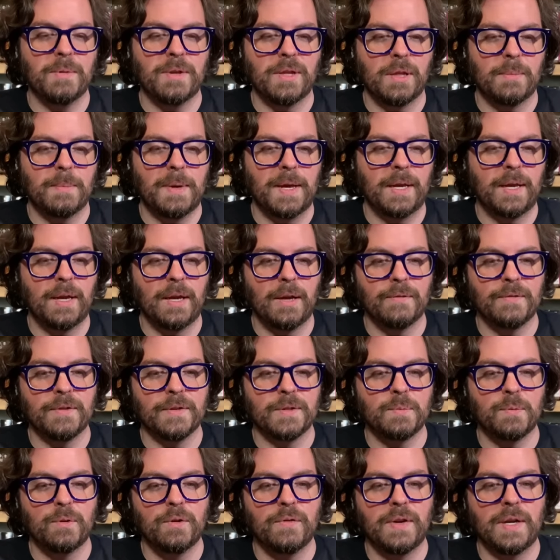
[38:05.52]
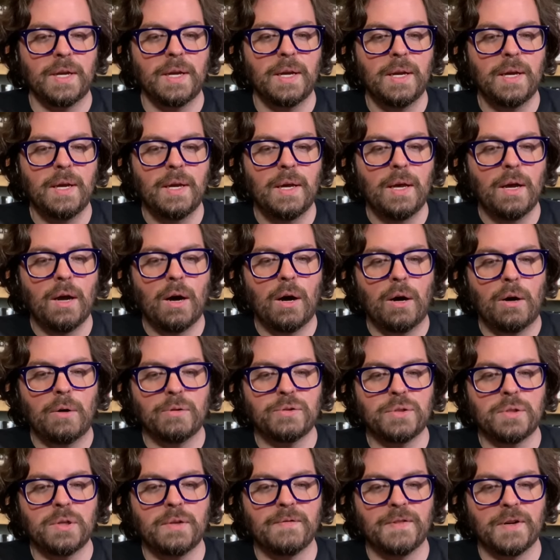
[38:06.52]
in the making of this movie.
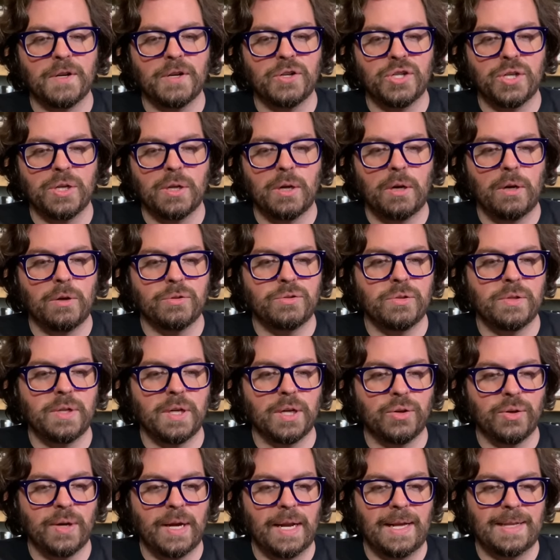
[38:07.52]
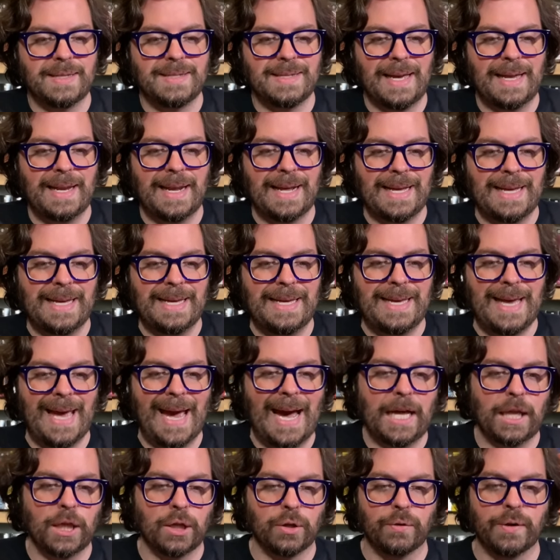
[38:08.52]
Alternate version, alternate credits, and a
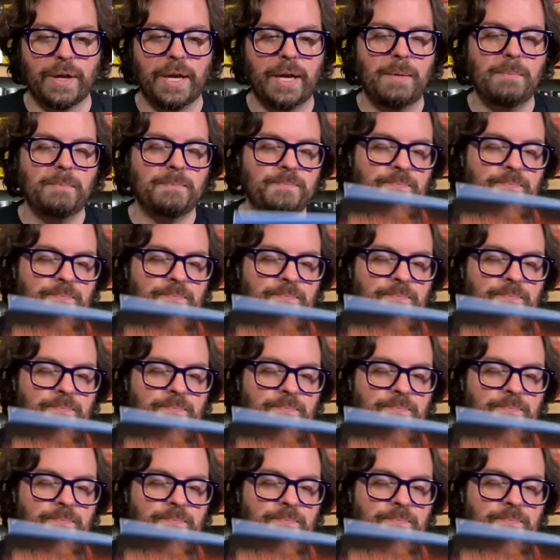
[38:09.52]
gallery.